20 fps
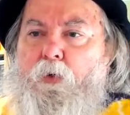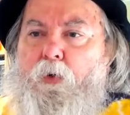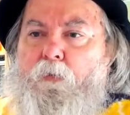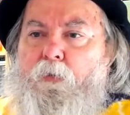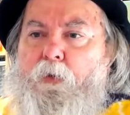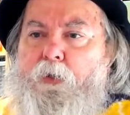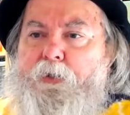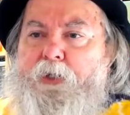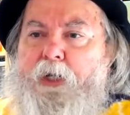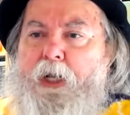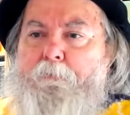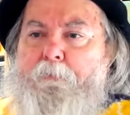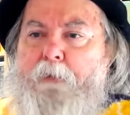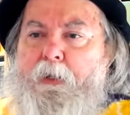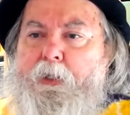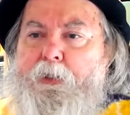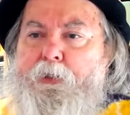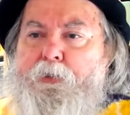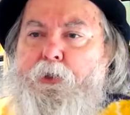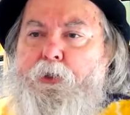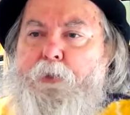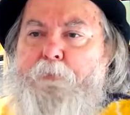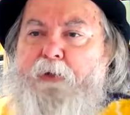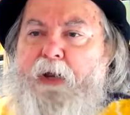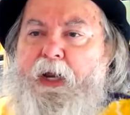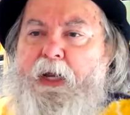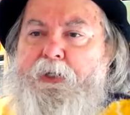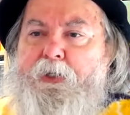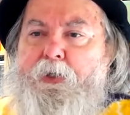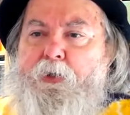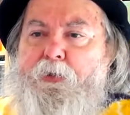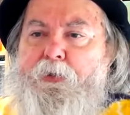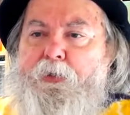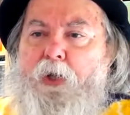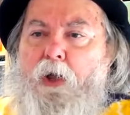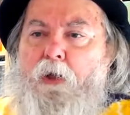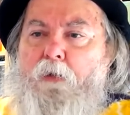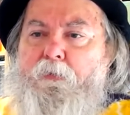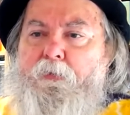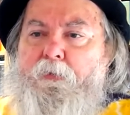For 10 minutes, just pace
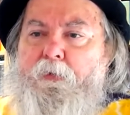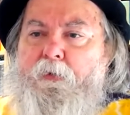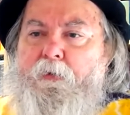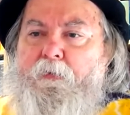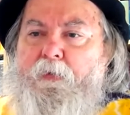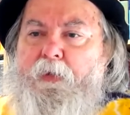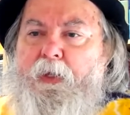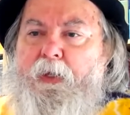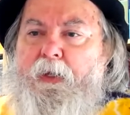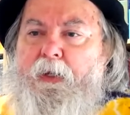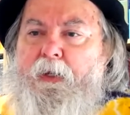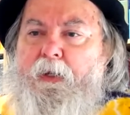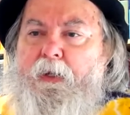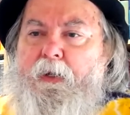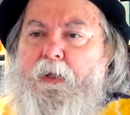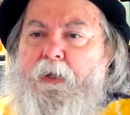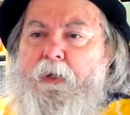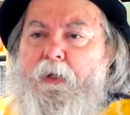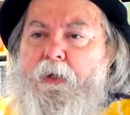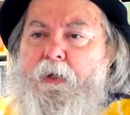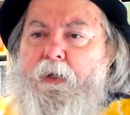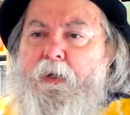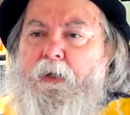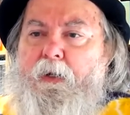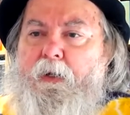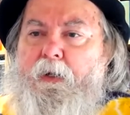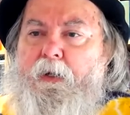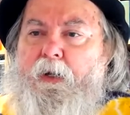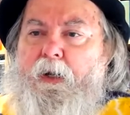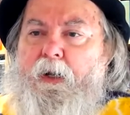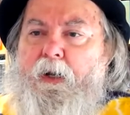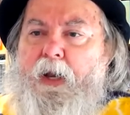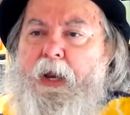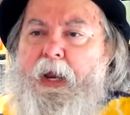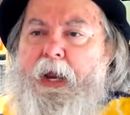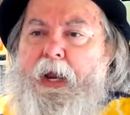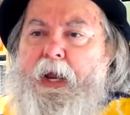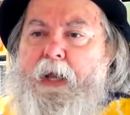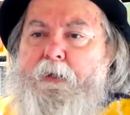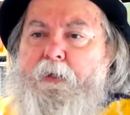yourself and
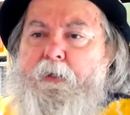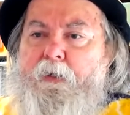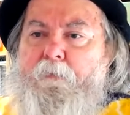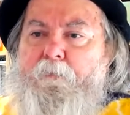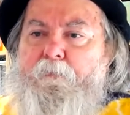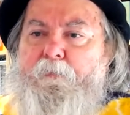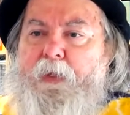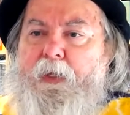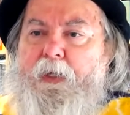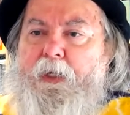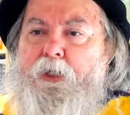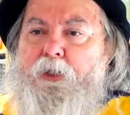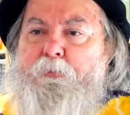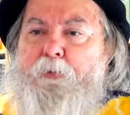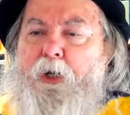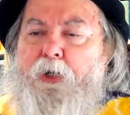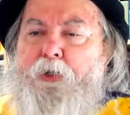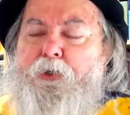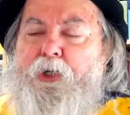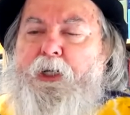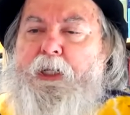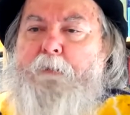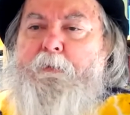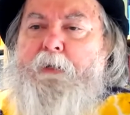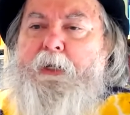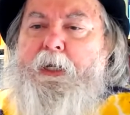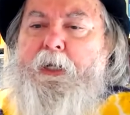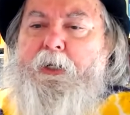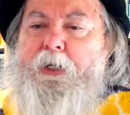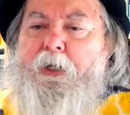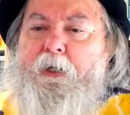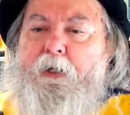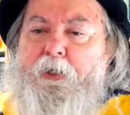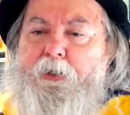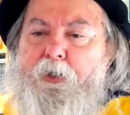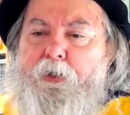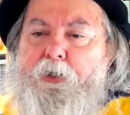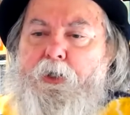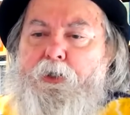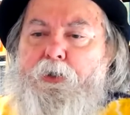add, especially in the beginning,
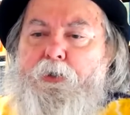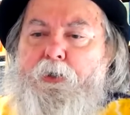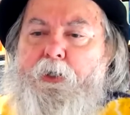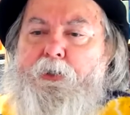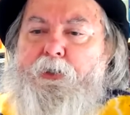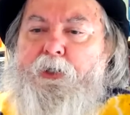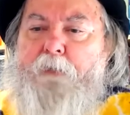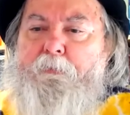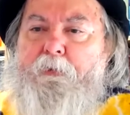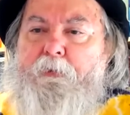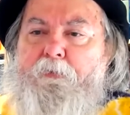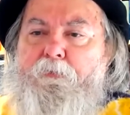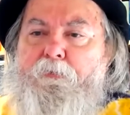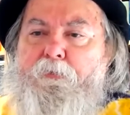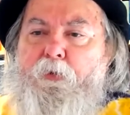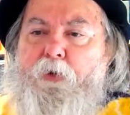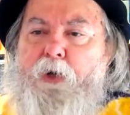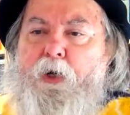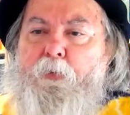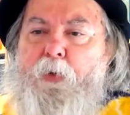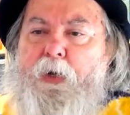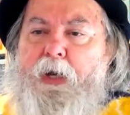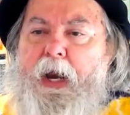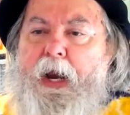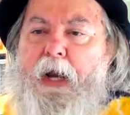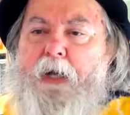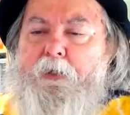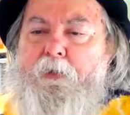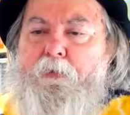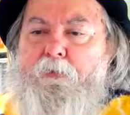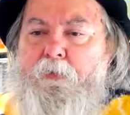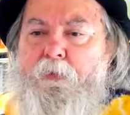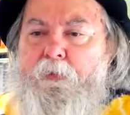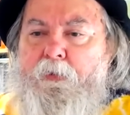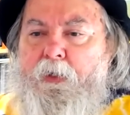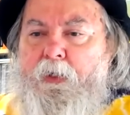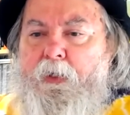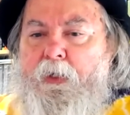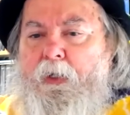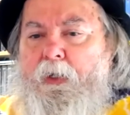because initially it's going to be very reactive,
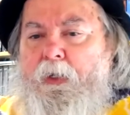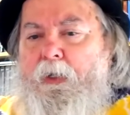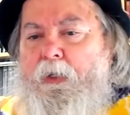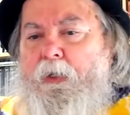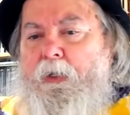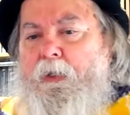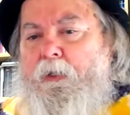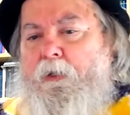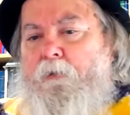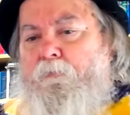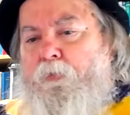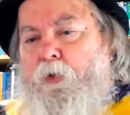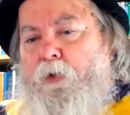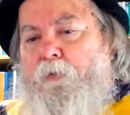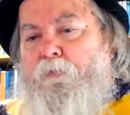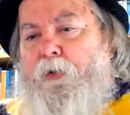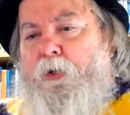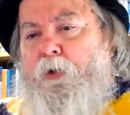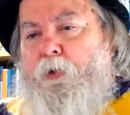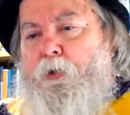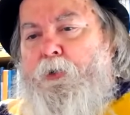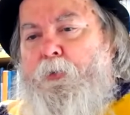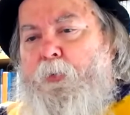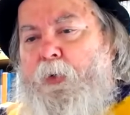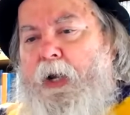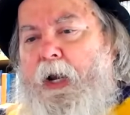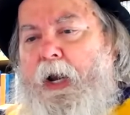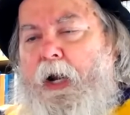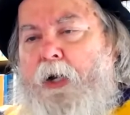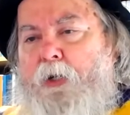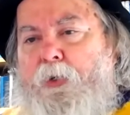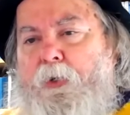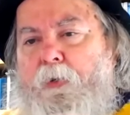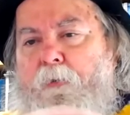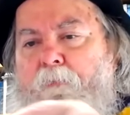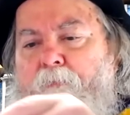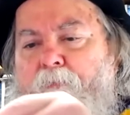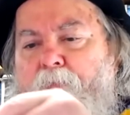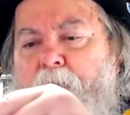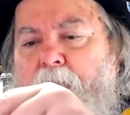very vigorous reaction.
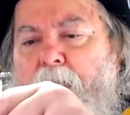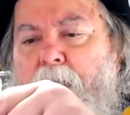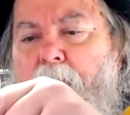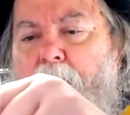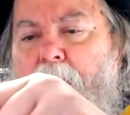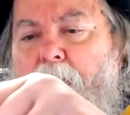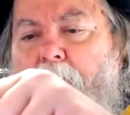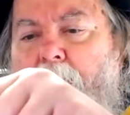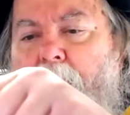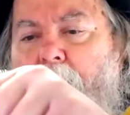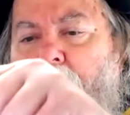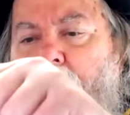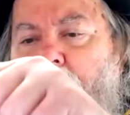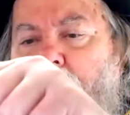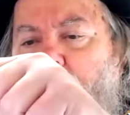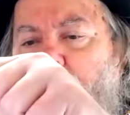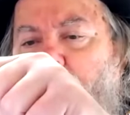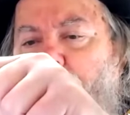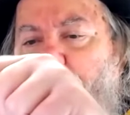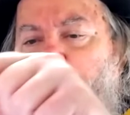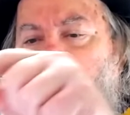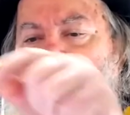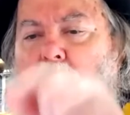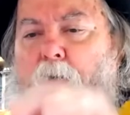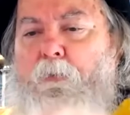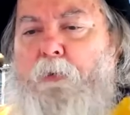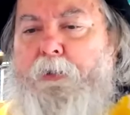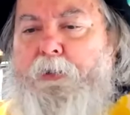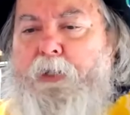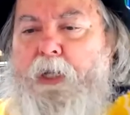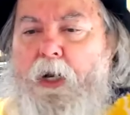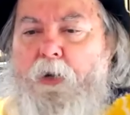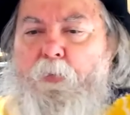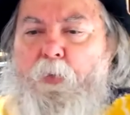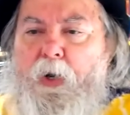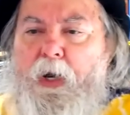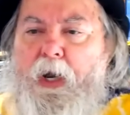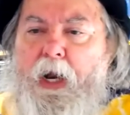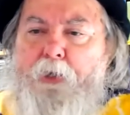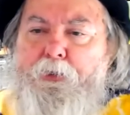You do not want that
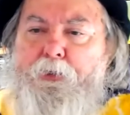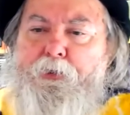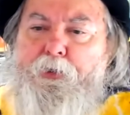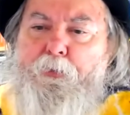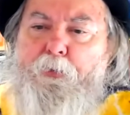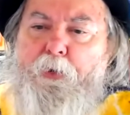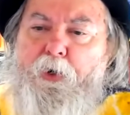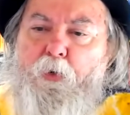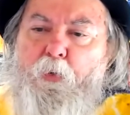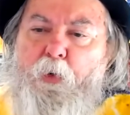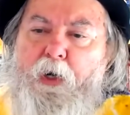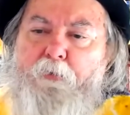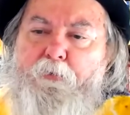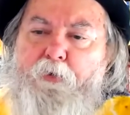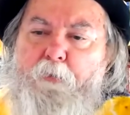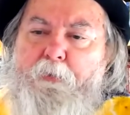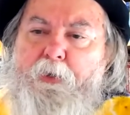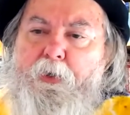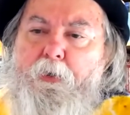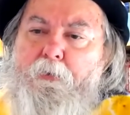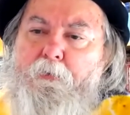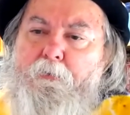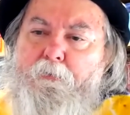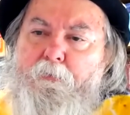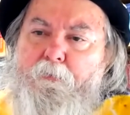reaction to run away from you,